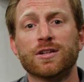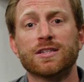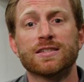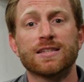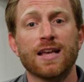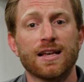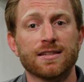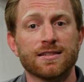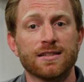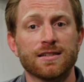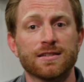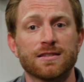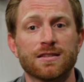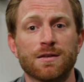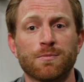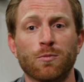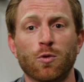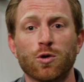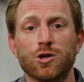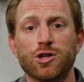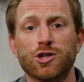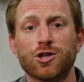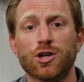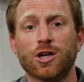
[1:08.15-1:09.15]
assesses the
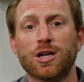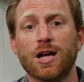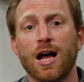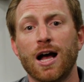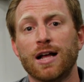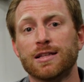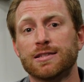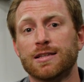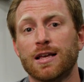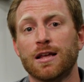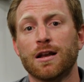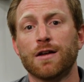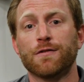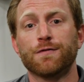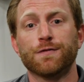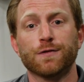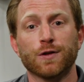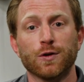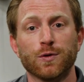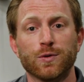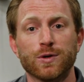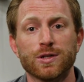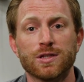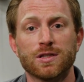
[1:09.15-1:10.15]
moisture content of
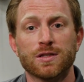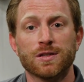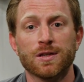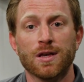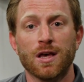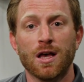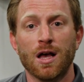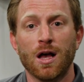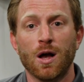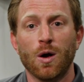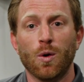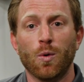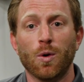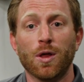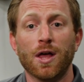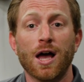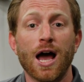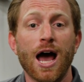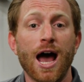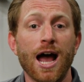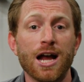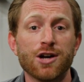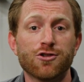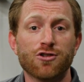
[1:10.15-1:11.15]
fluids, while
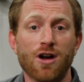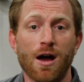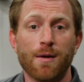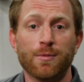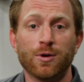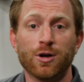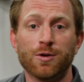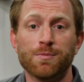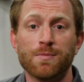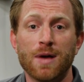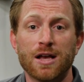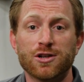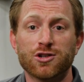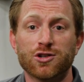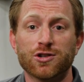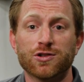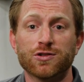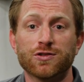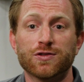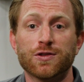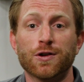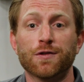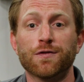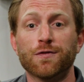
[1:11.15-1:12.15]
a hydrometer
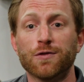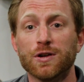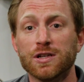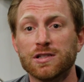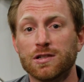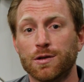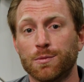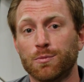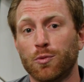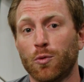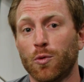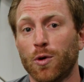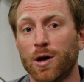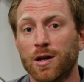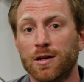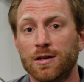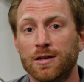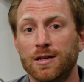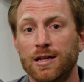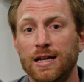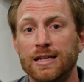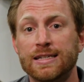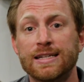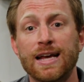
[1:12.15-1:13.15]
measures their freezing point,
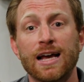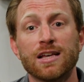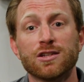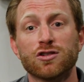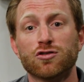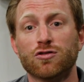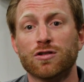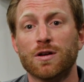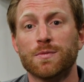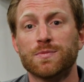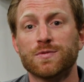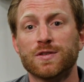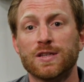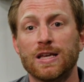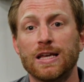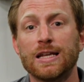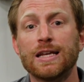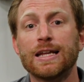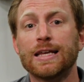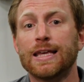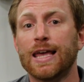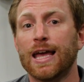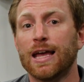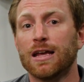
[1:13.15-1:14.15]
and test strips
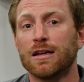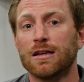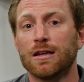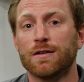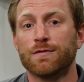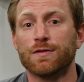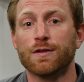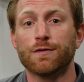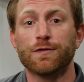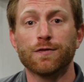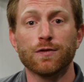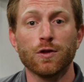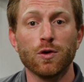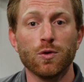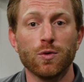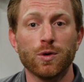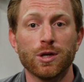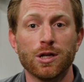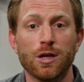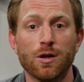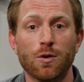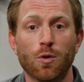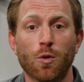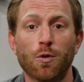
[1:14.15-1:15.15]
indicate if the
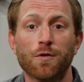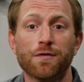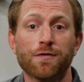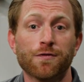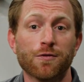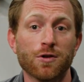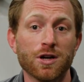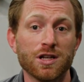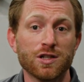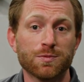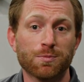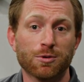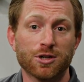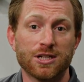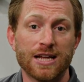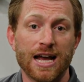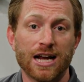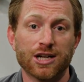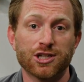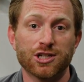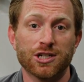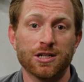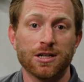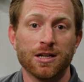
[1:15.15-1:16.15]
fluid or freeze
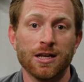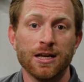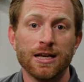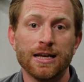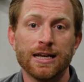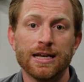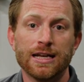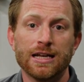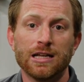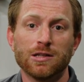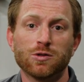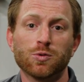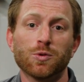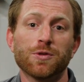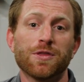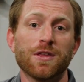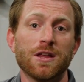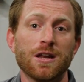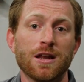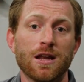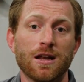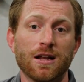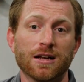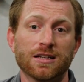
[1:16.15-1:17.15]
protection is
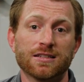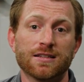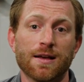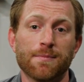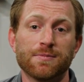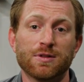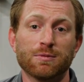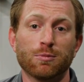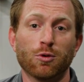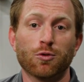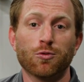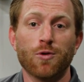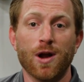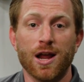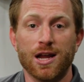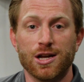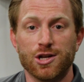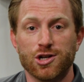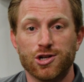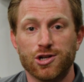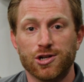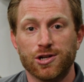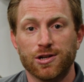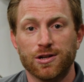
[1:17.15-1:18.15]
within an acceptable
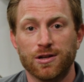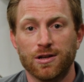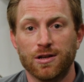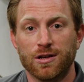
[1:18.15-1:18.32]
range.